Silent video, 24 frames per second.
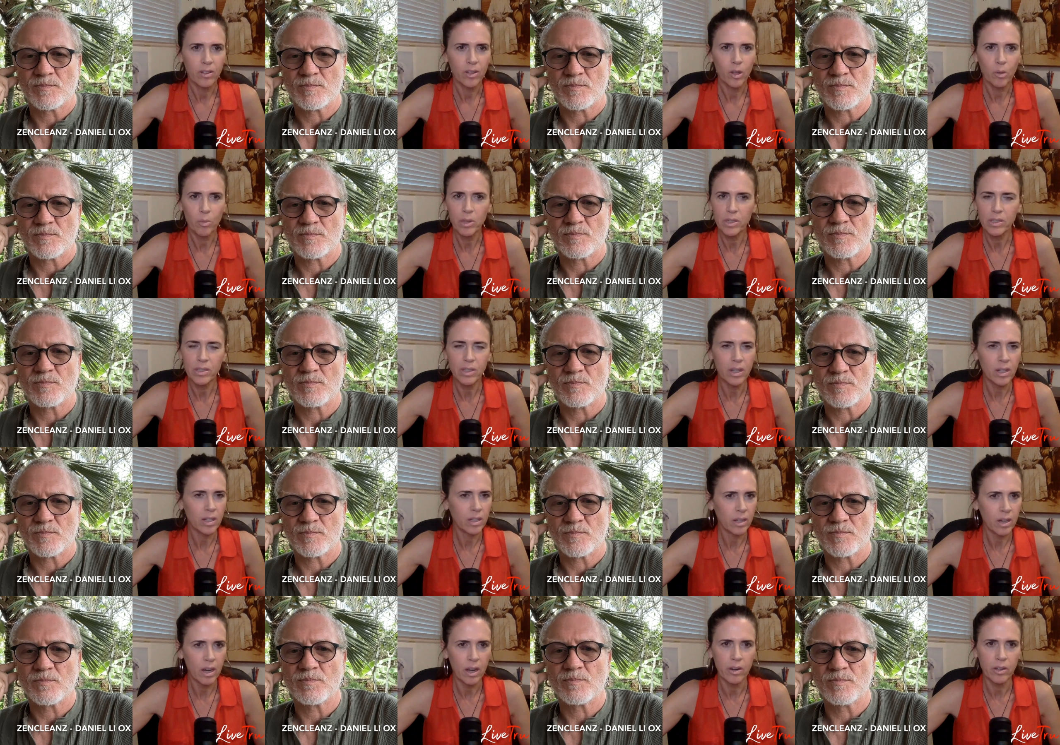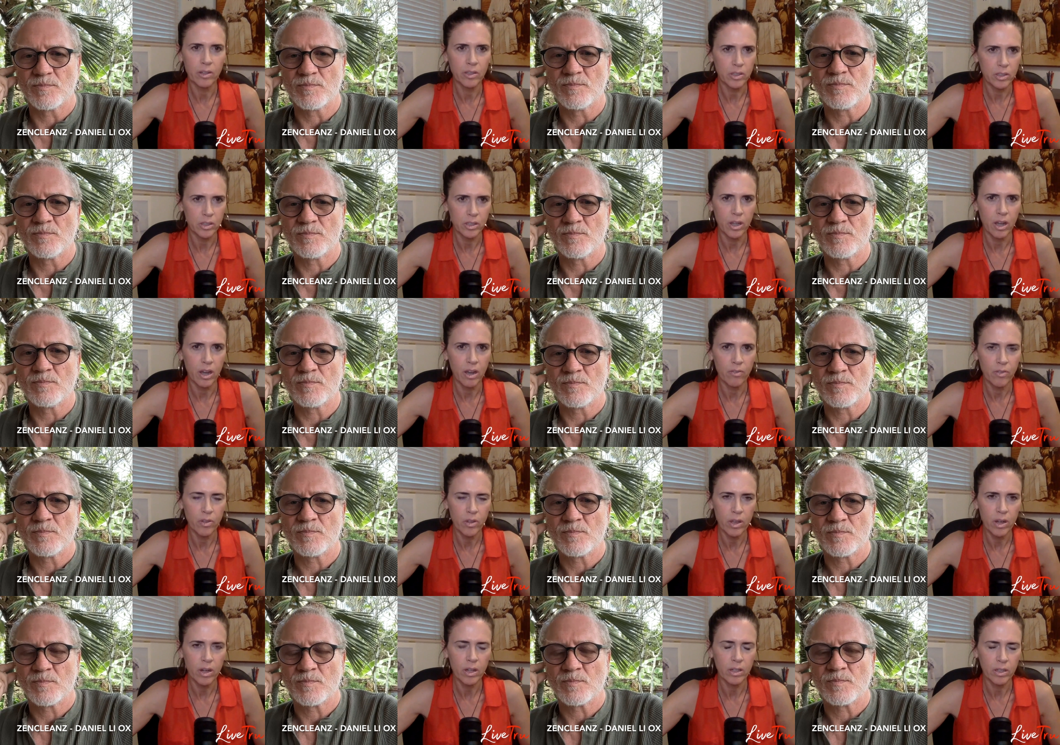Speaker 1: Nobody's going to clear out your
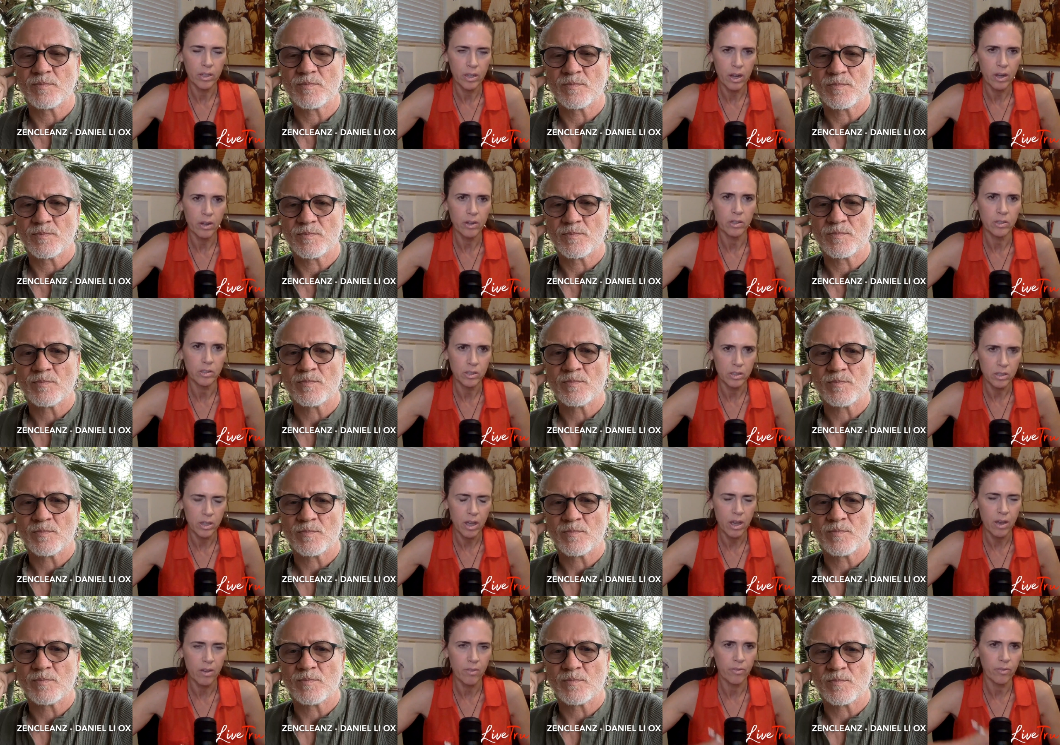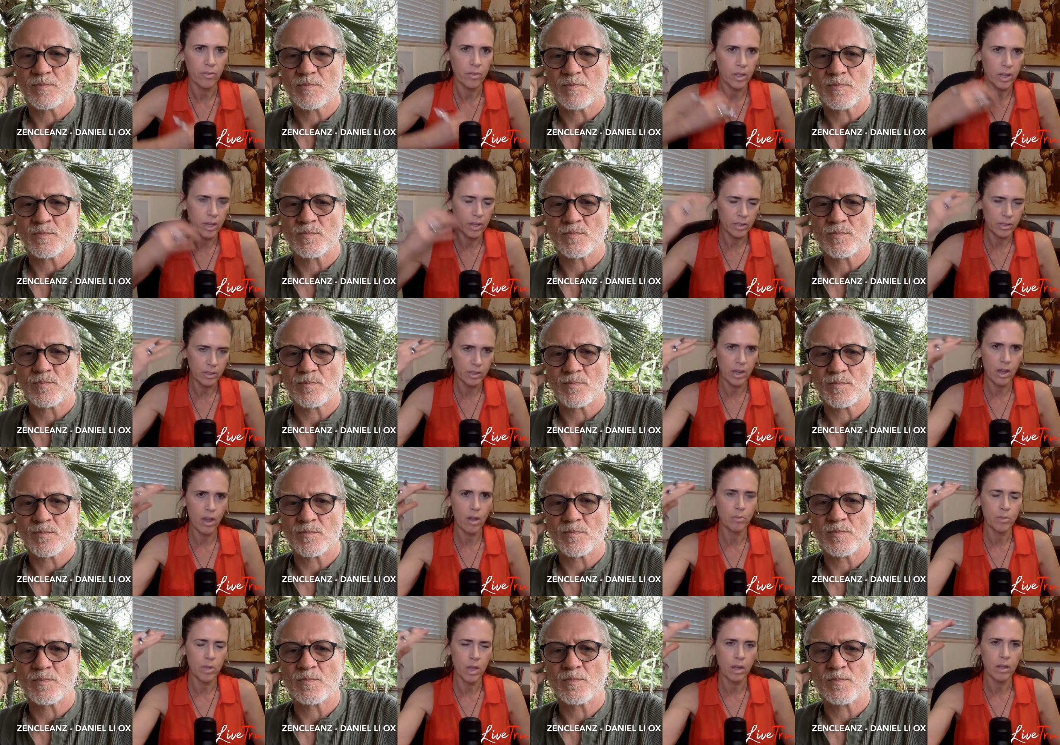stuff. You got to clear out your stuff. You know, this is
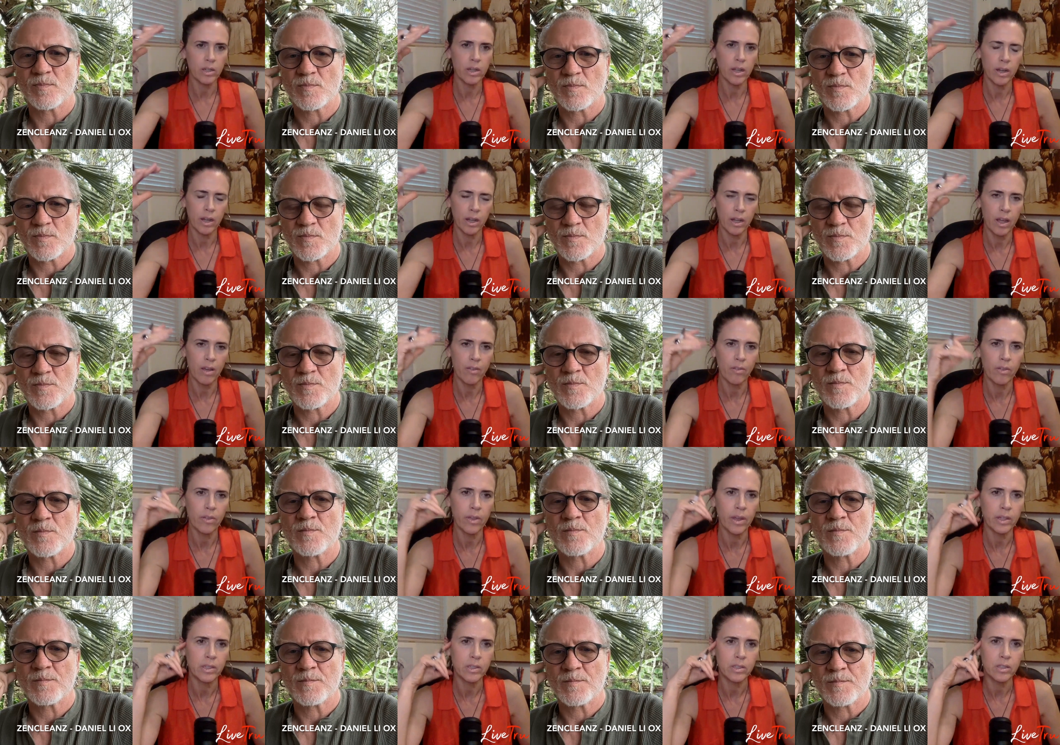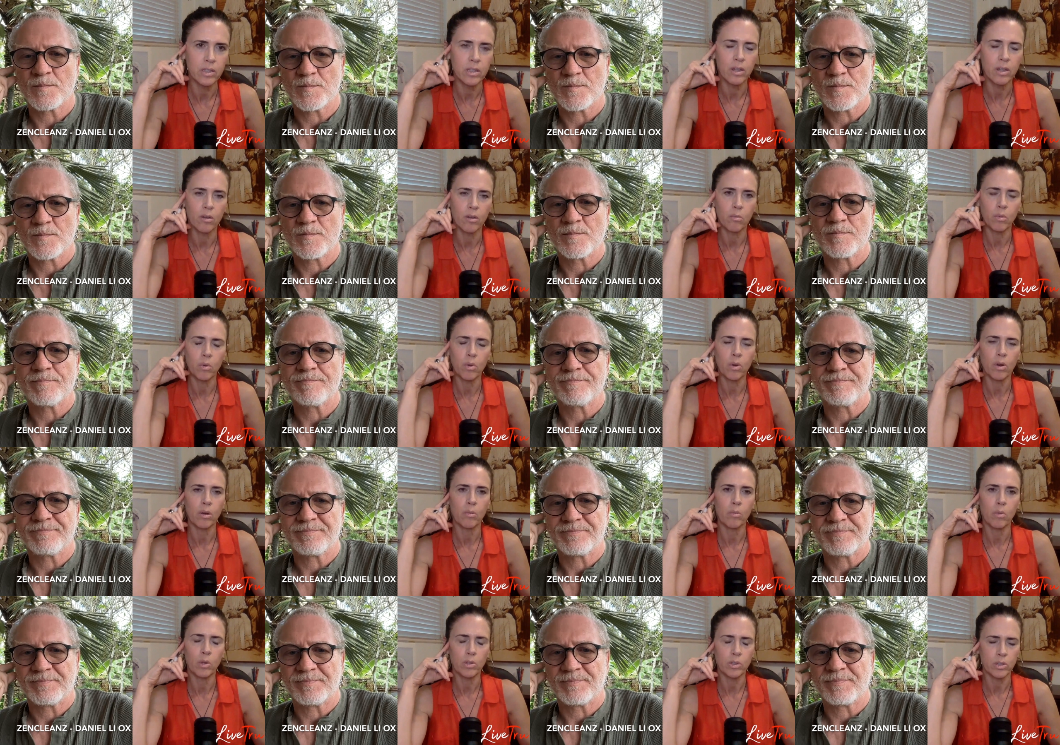now I'm talking on a level that's, you know,
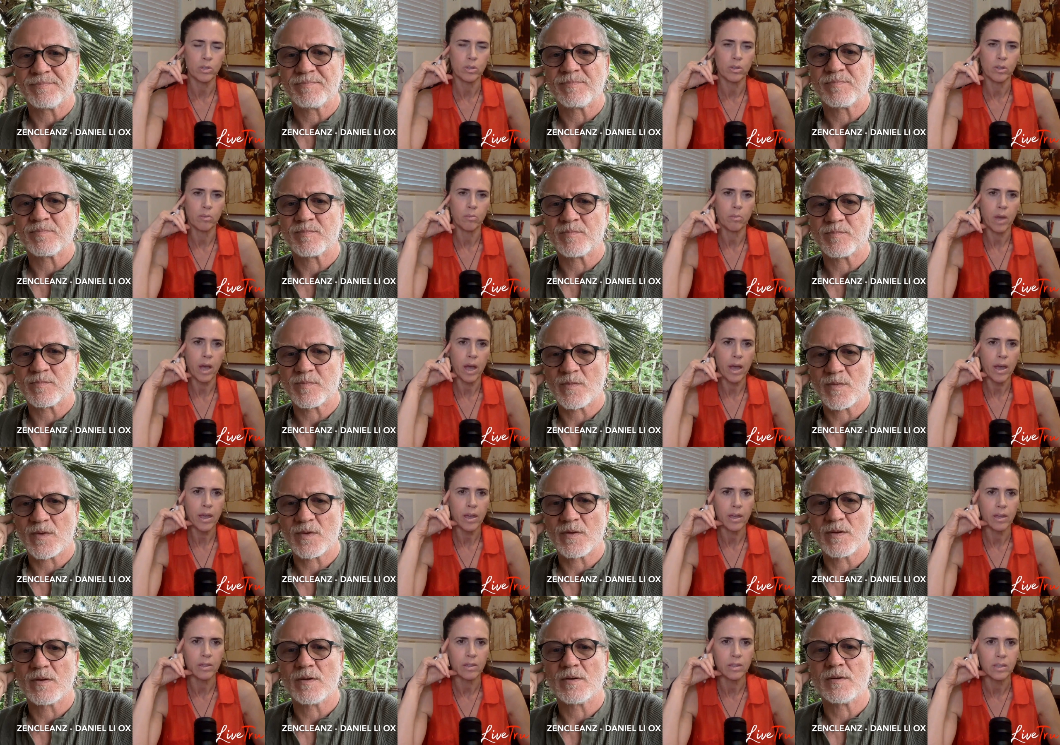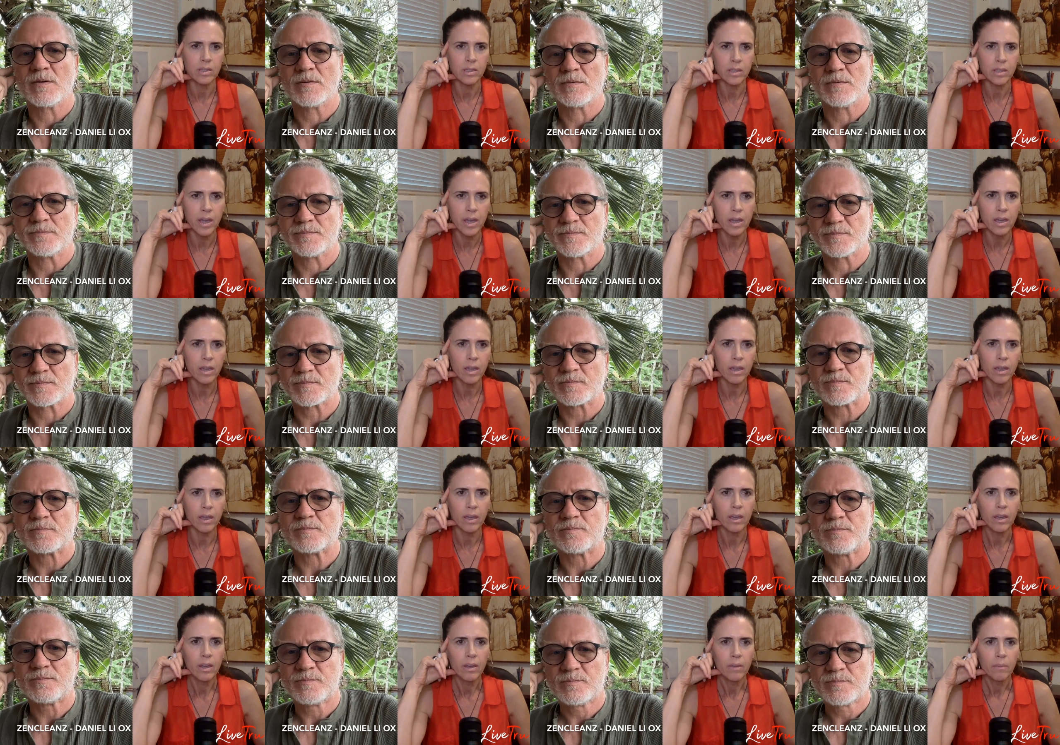more emotional in mind,
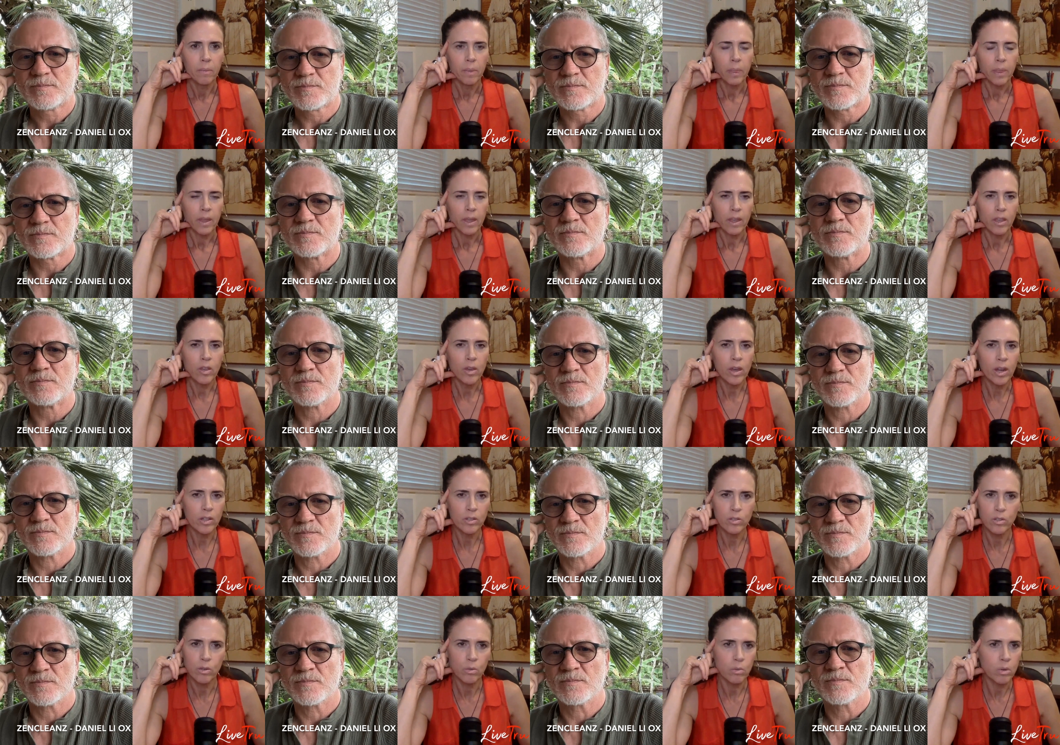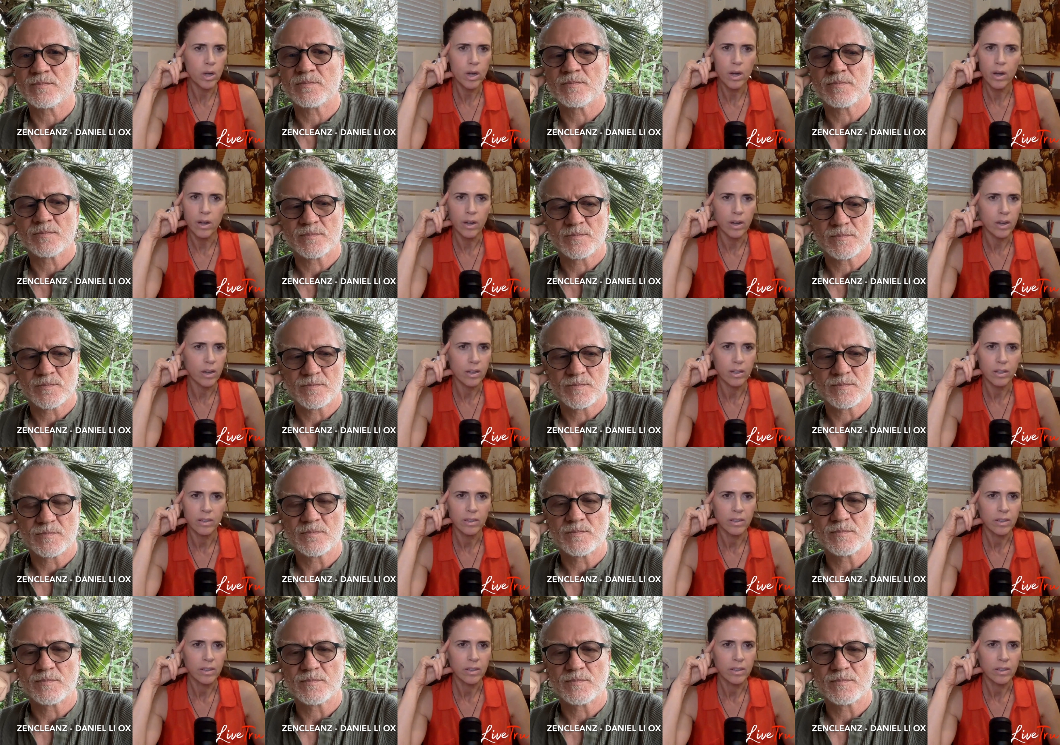psyche and you got to do the work.